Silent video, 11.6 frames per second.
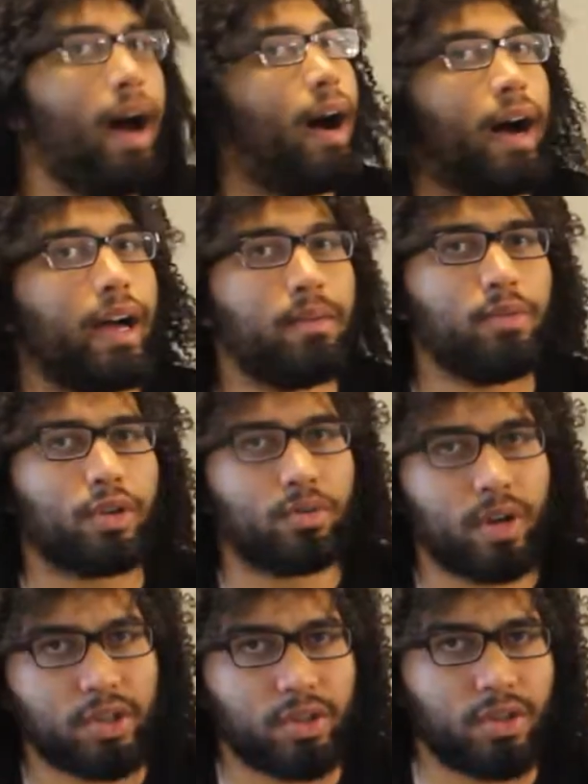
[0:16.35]
I am your
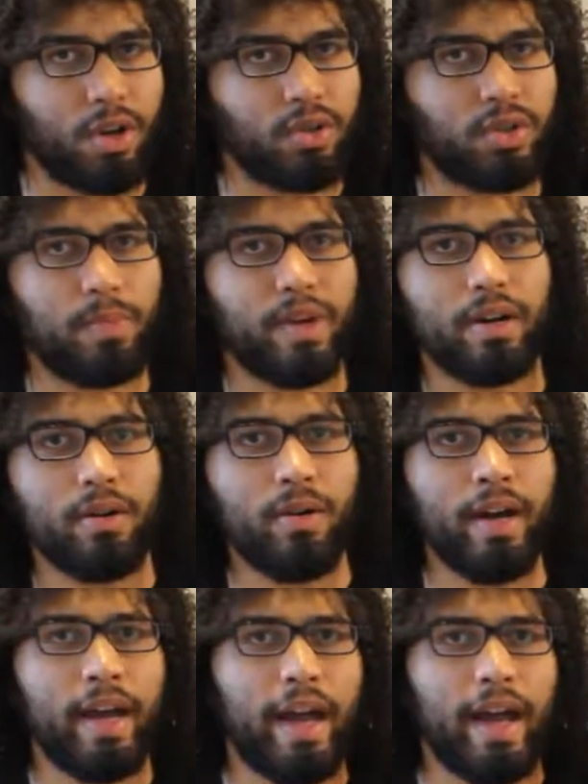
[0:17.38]
gracious host, Mino,
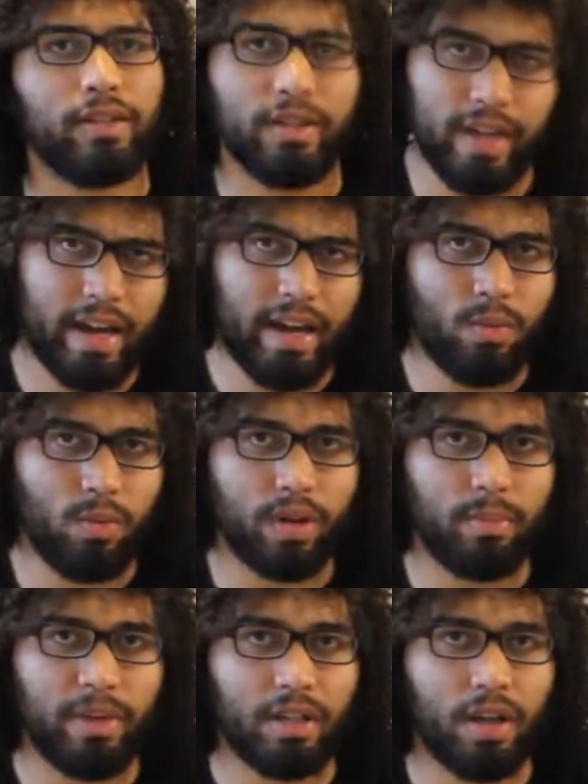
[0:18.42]
and today we're
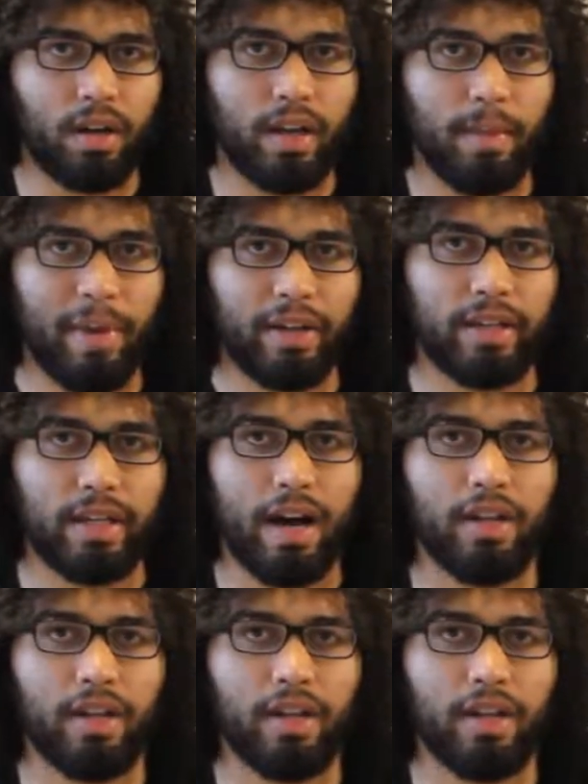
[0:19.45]
going to be talking about the